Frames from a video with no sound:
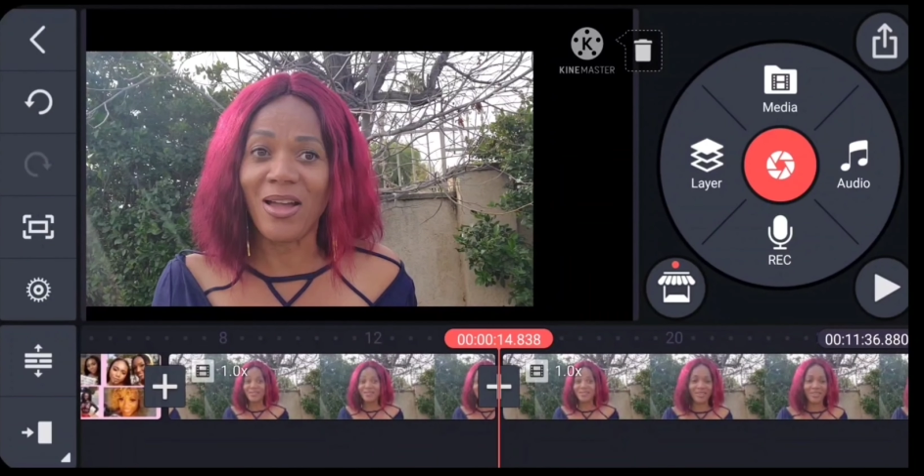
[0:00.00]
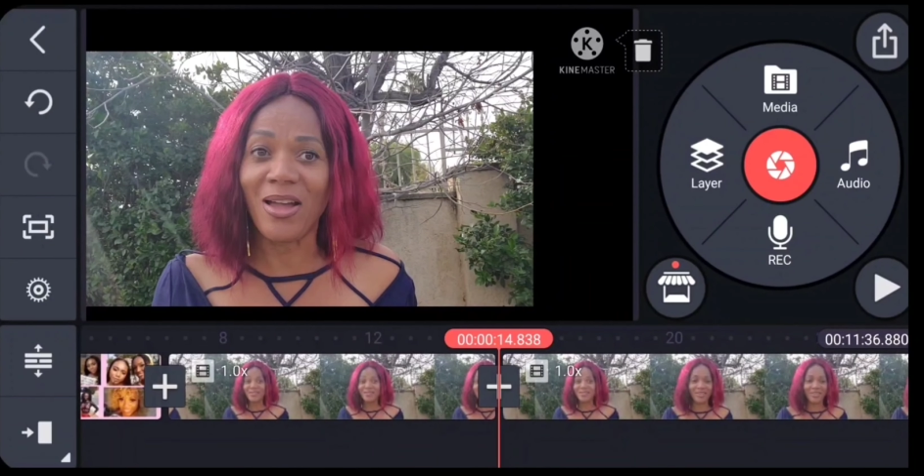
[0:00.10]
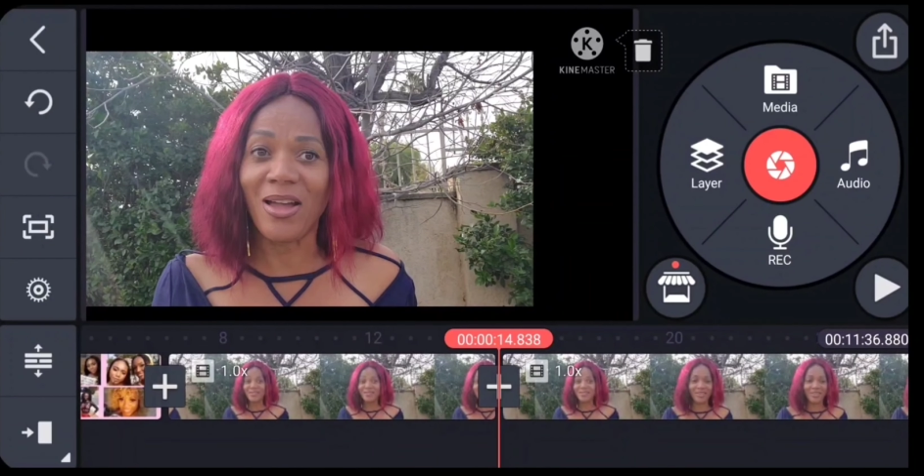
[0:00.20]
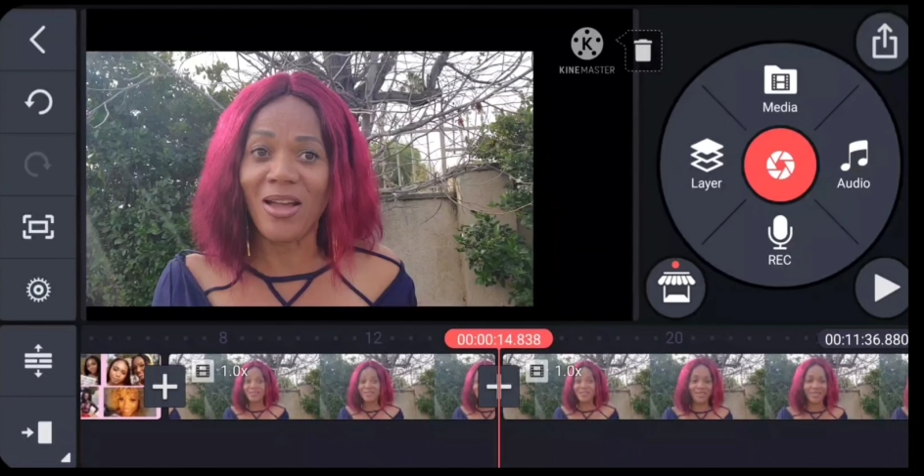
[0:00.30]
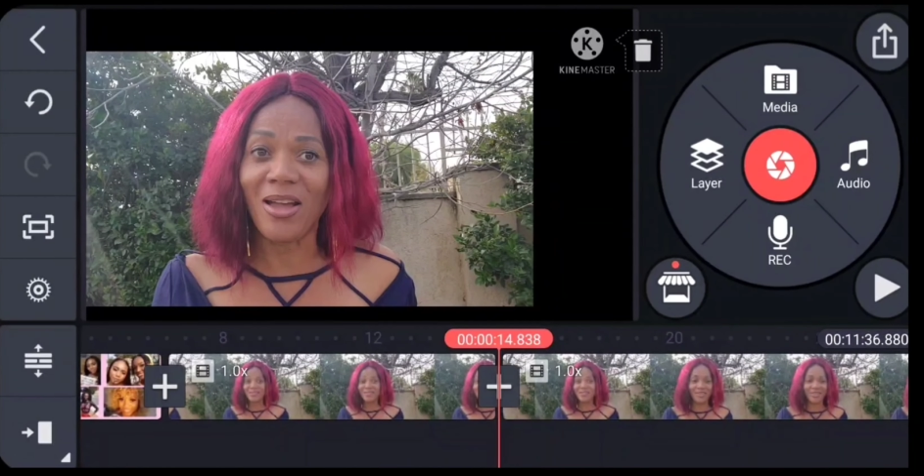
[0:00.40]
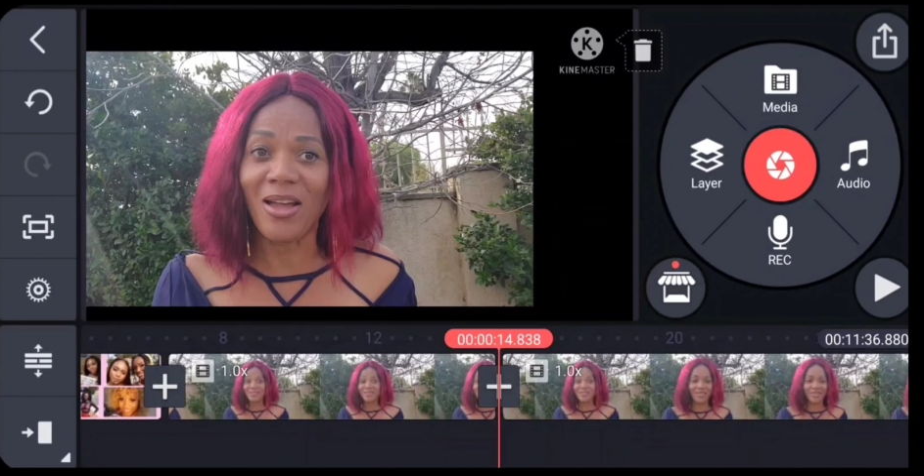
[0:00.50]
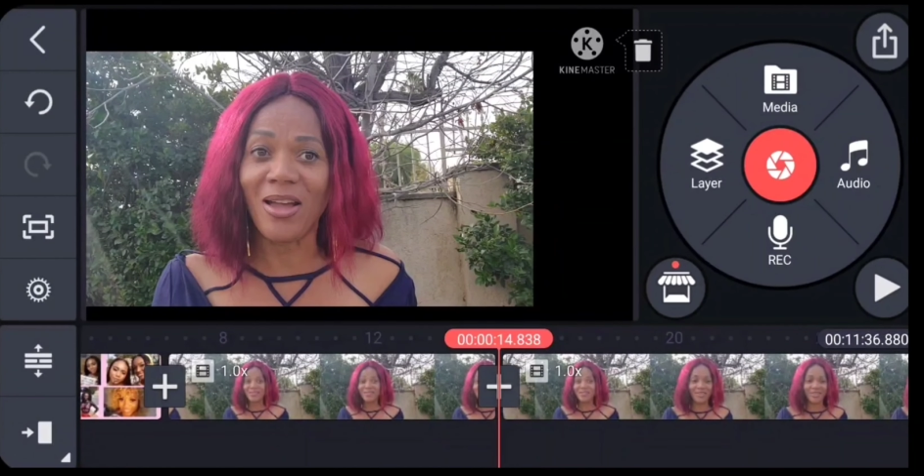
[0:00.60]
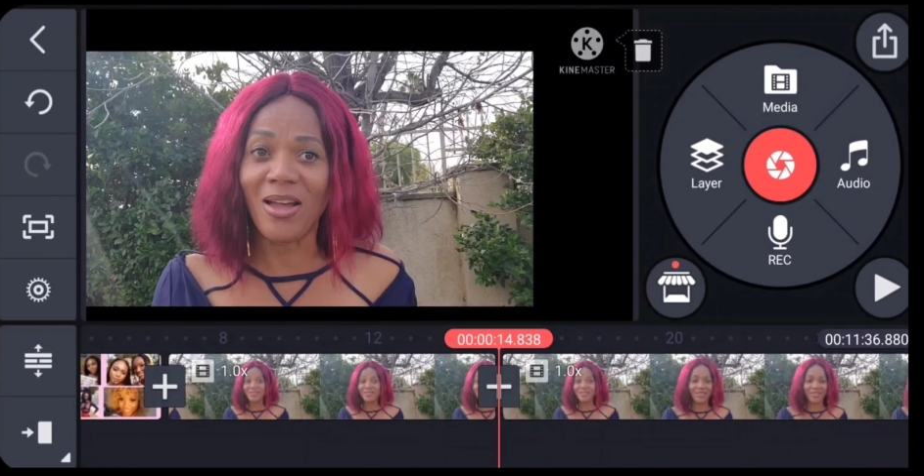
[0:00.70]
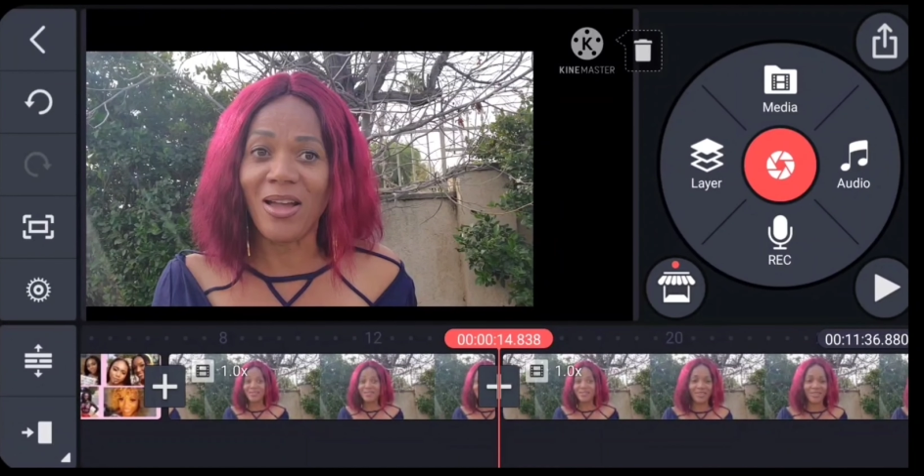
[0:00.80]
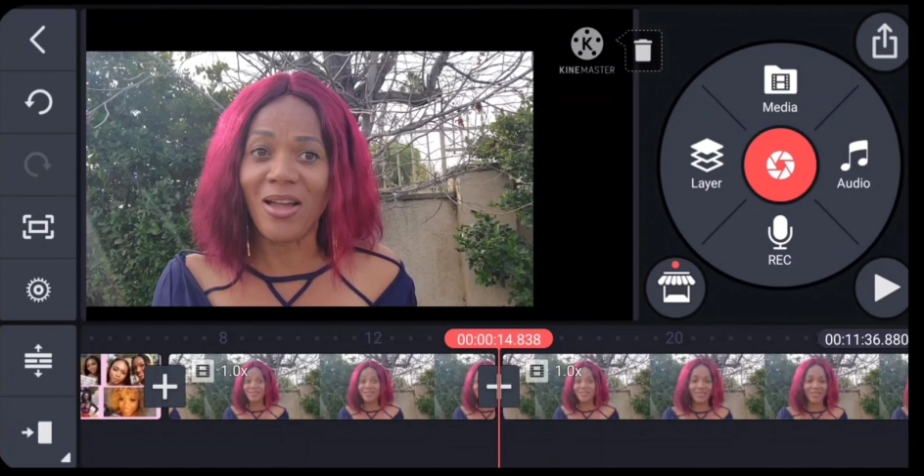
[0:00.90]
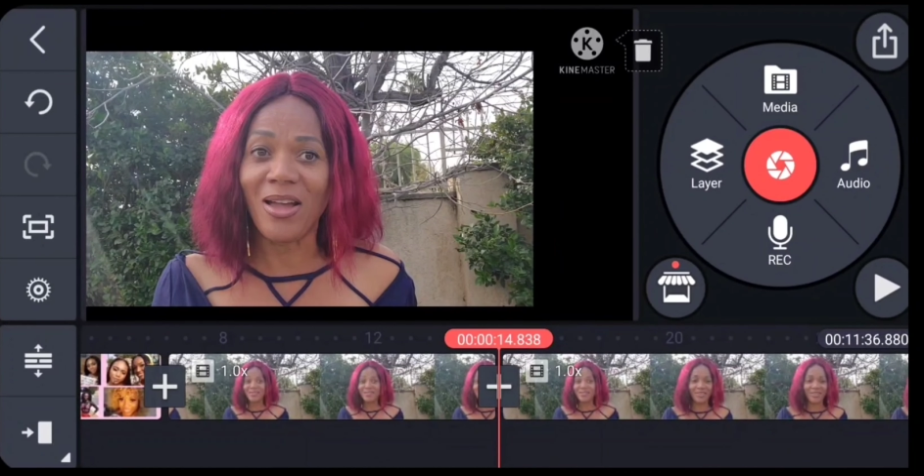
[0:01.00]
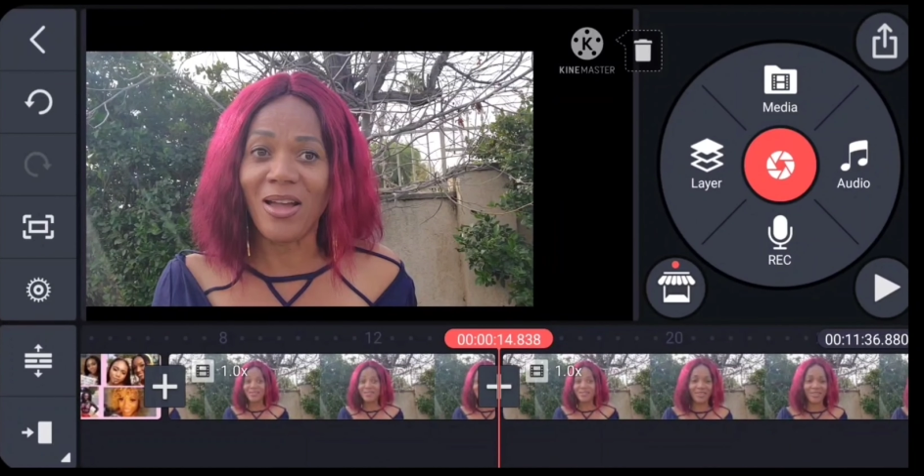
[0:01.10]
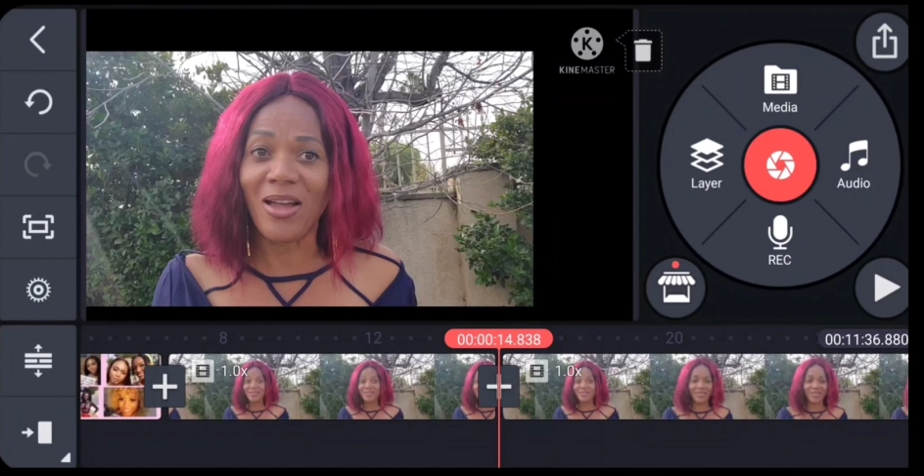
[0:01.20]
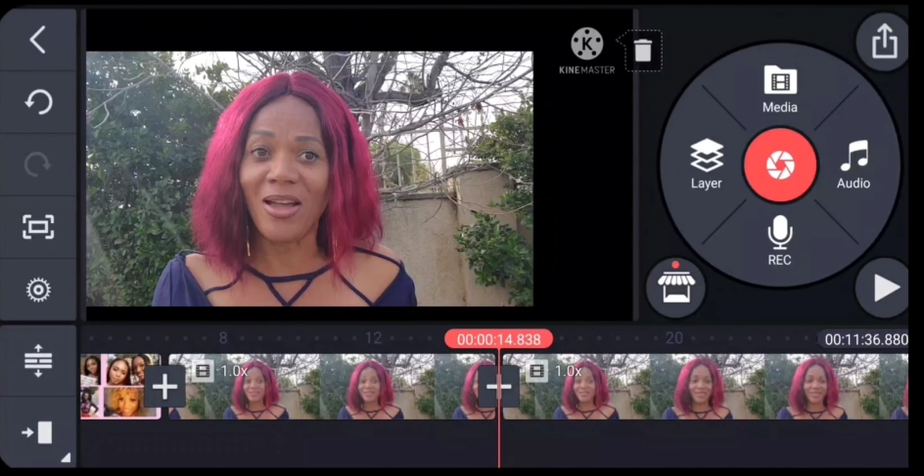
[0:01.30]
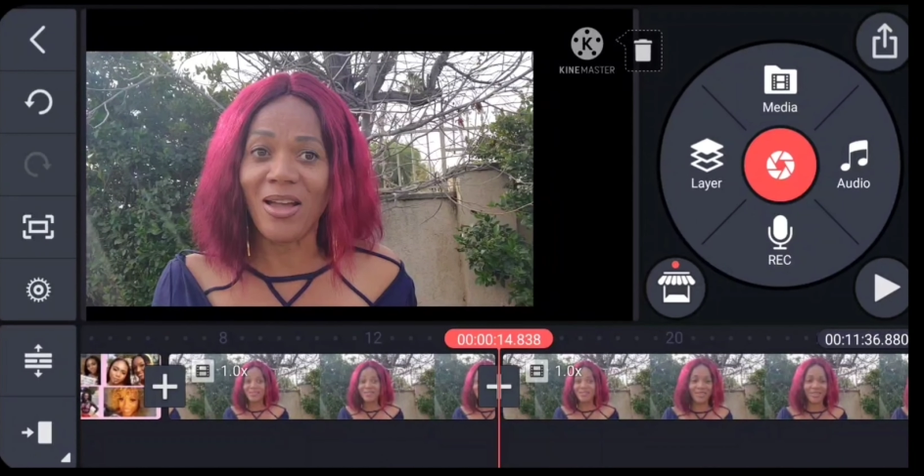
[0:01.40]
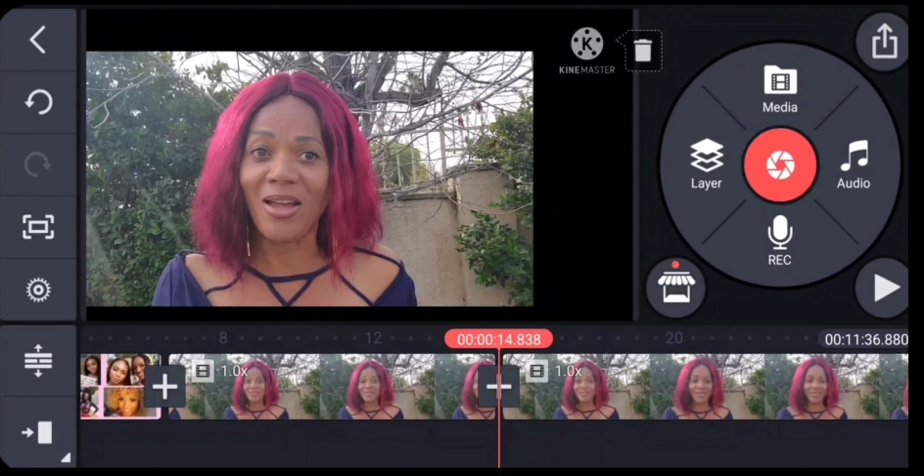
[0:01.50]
the part that I don't want.